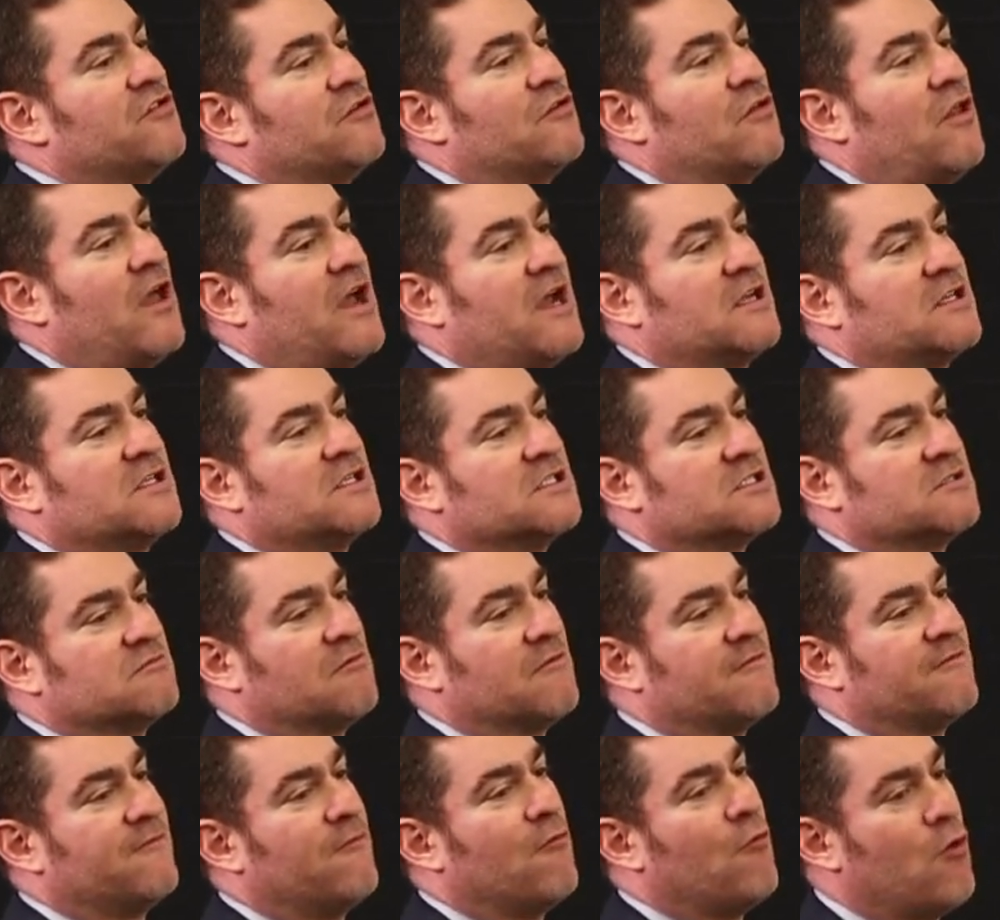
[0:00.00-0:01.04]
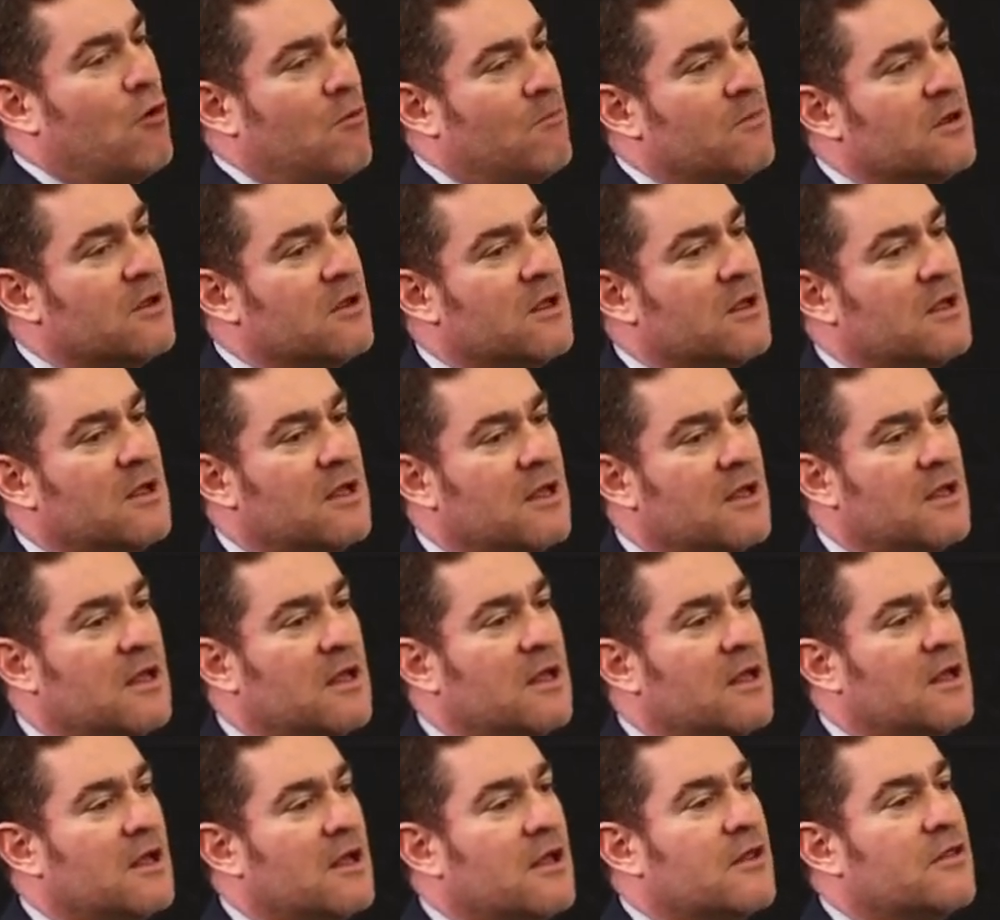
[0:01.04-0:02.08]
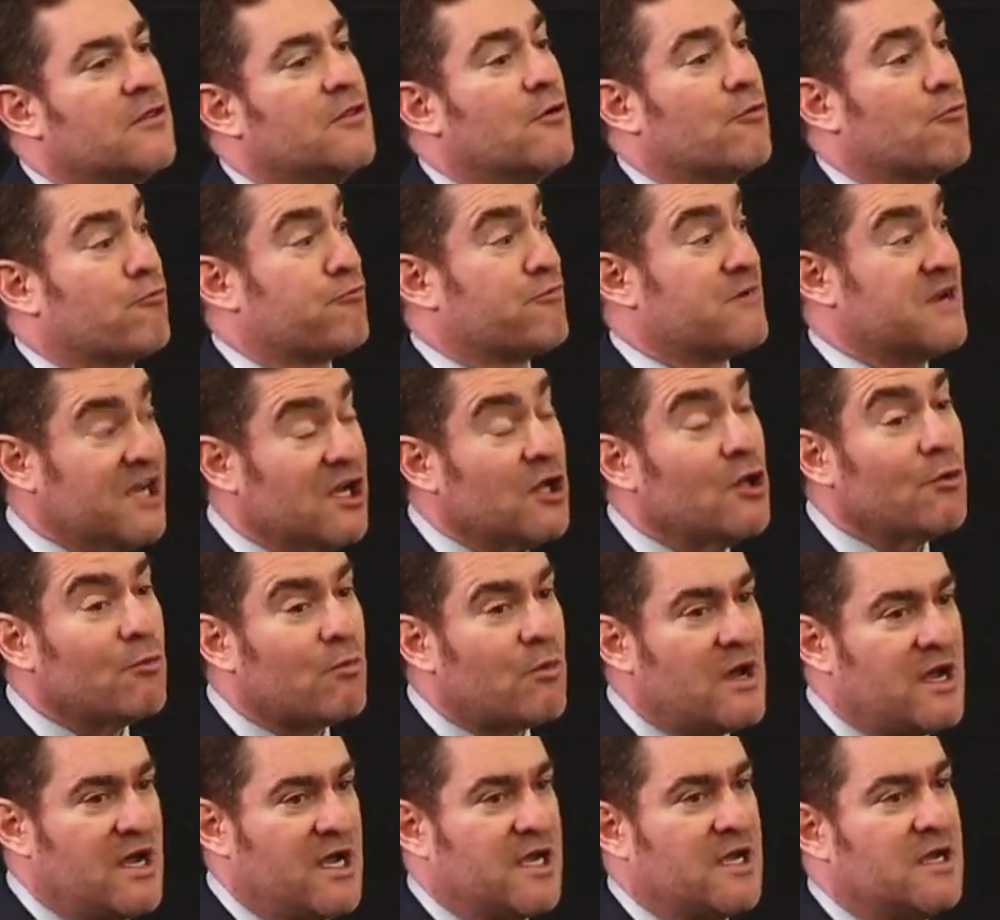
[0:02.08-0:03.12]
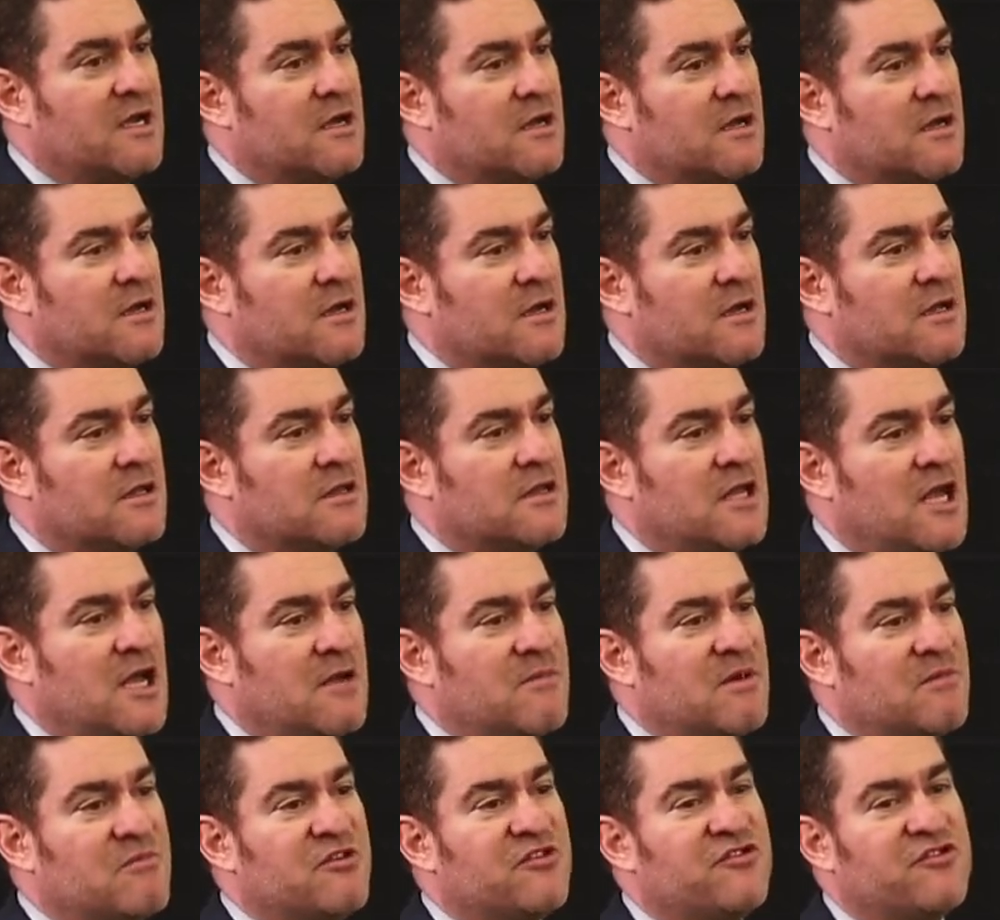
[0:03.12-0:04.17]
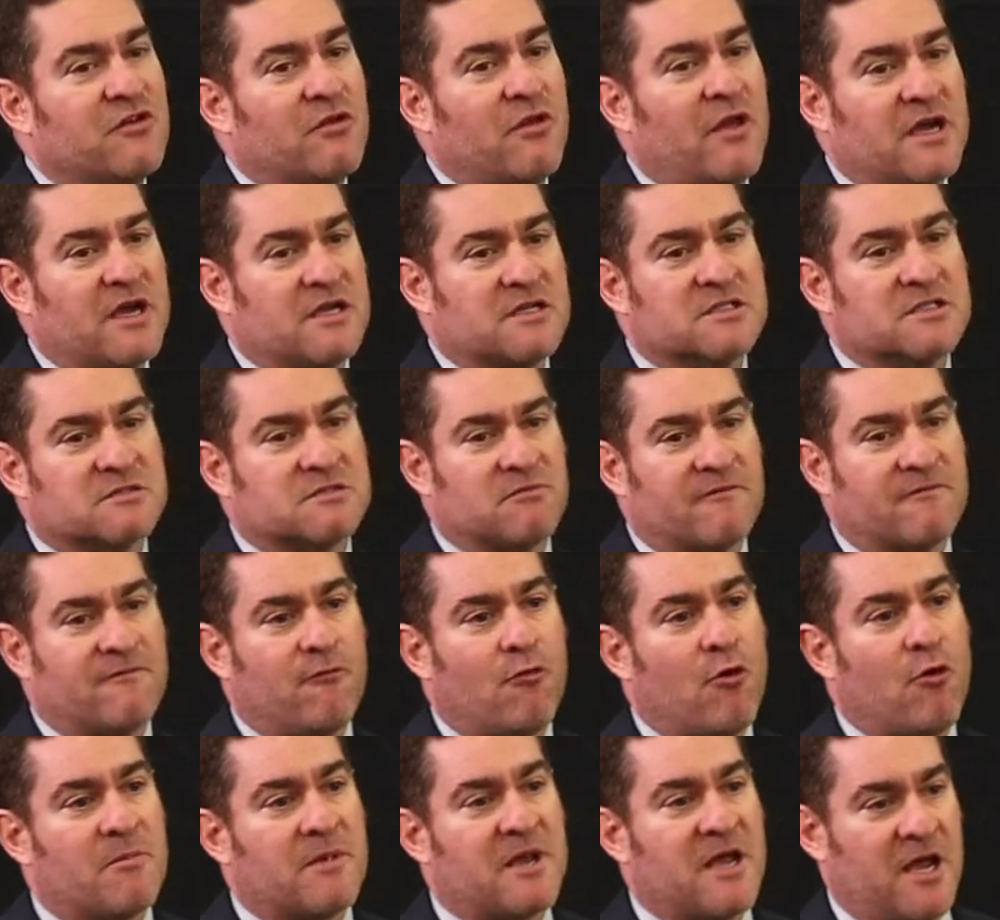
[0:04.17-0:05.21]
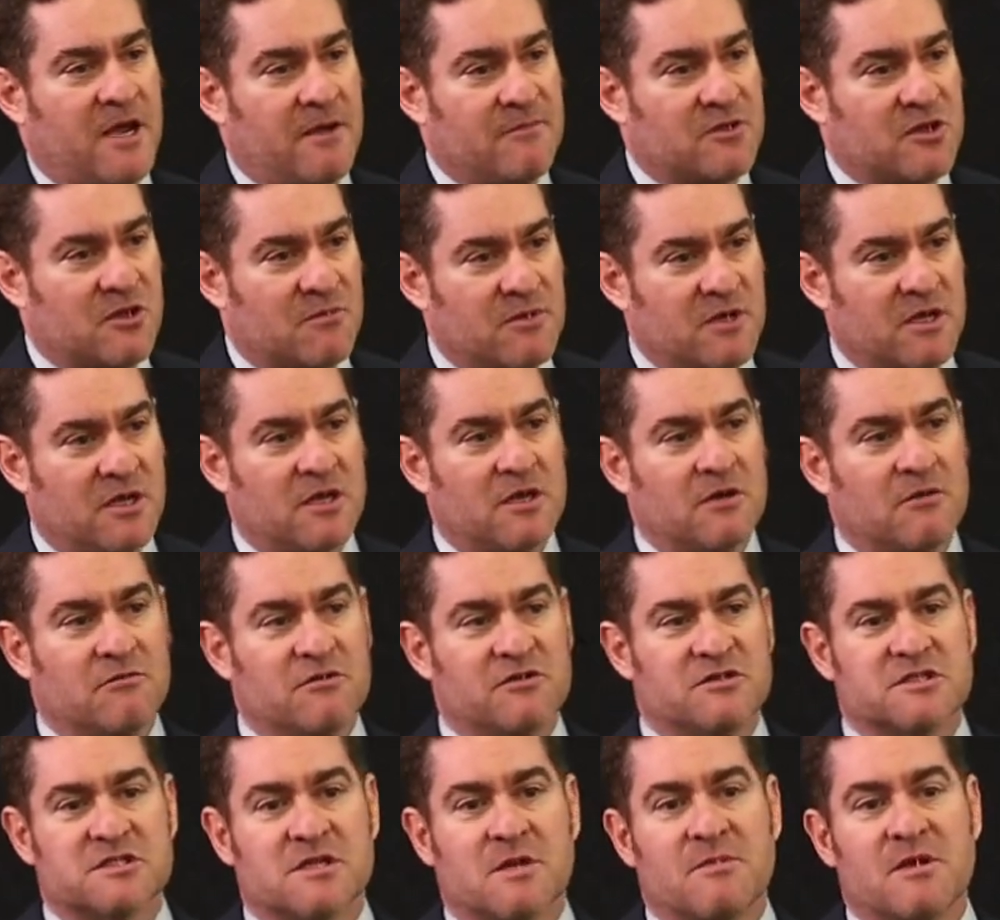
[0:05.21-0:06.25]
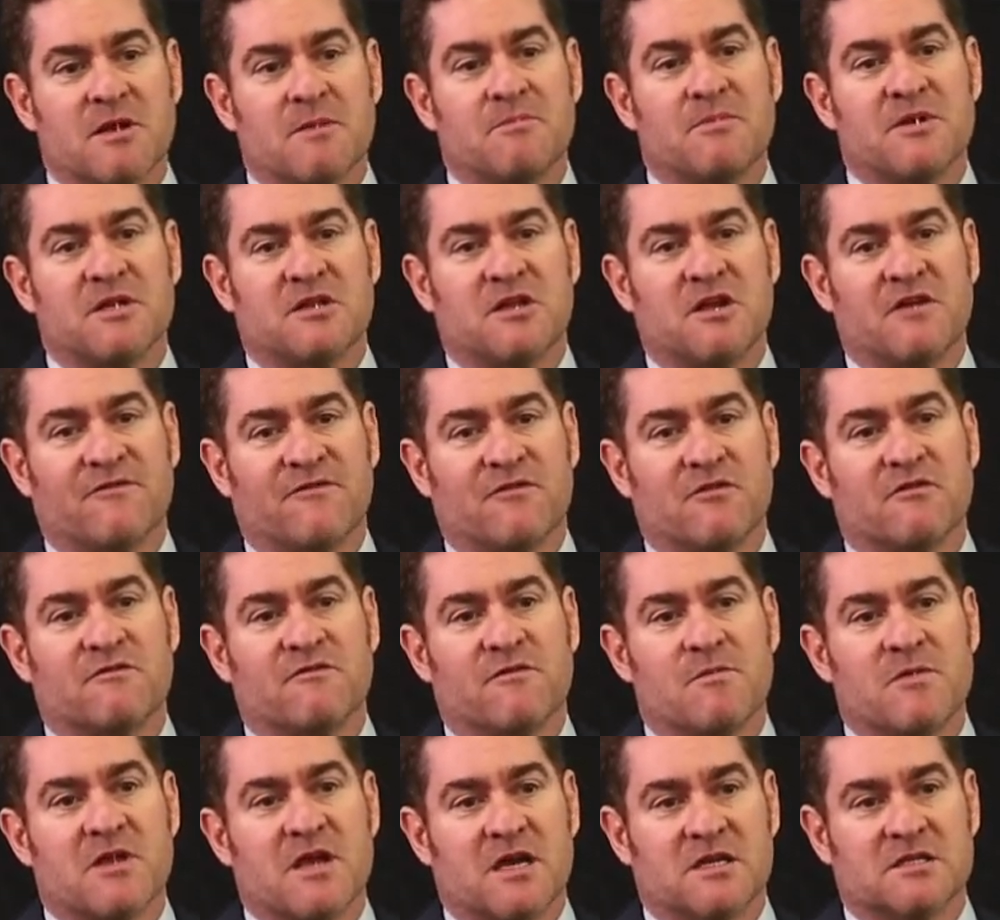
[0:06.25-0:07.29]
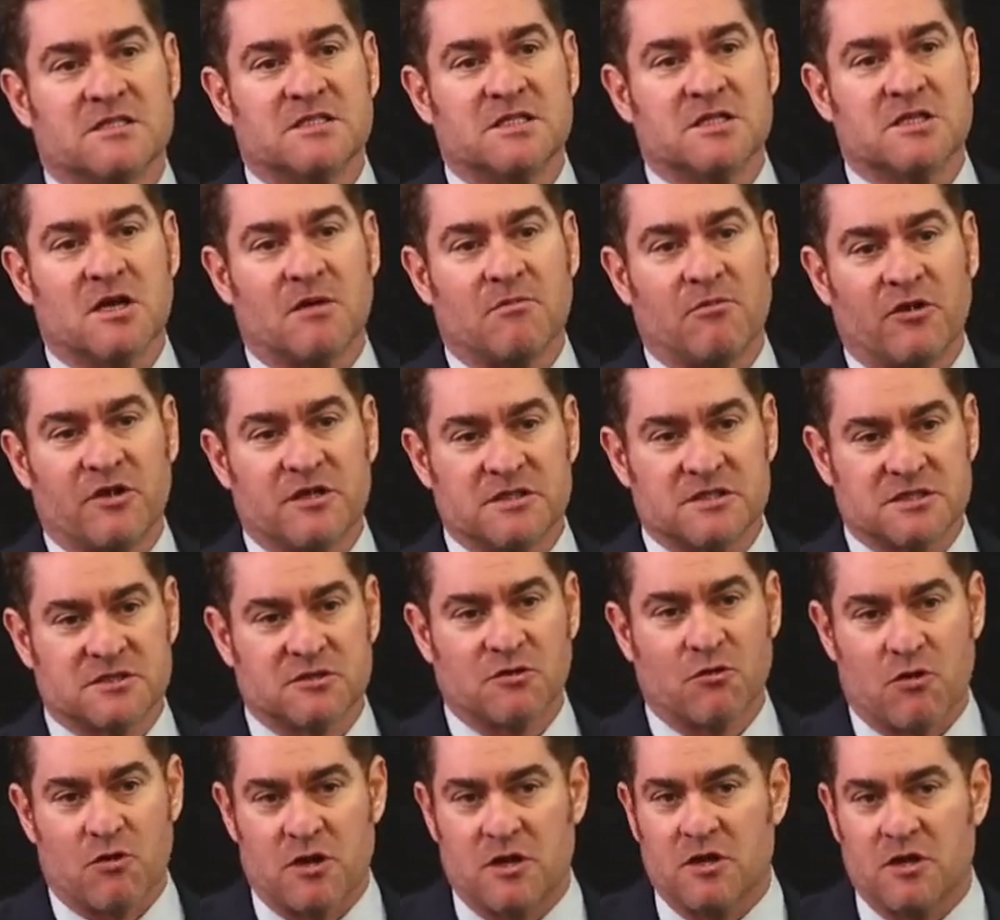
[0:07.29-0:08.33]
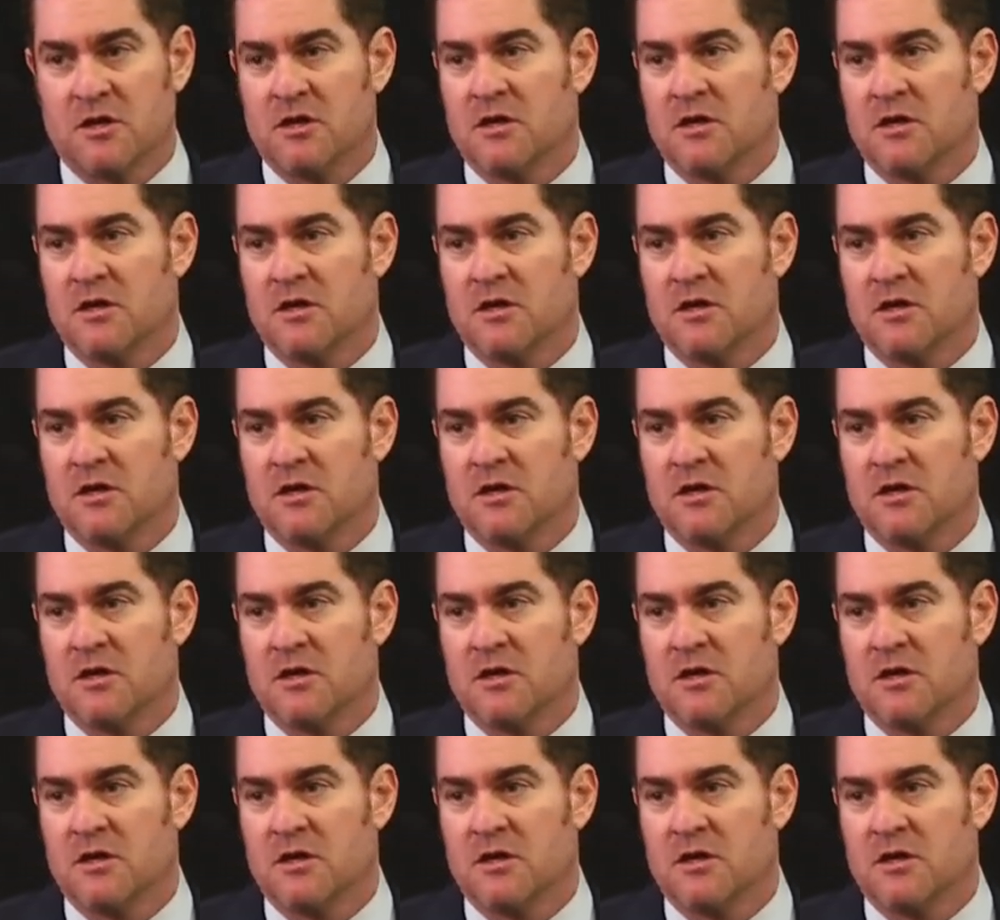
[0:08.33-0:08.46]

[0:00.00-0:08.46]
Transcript: and likeness reform the real way name, image, and likeness reform came to be, which is going to be a bit different from the NCAA story.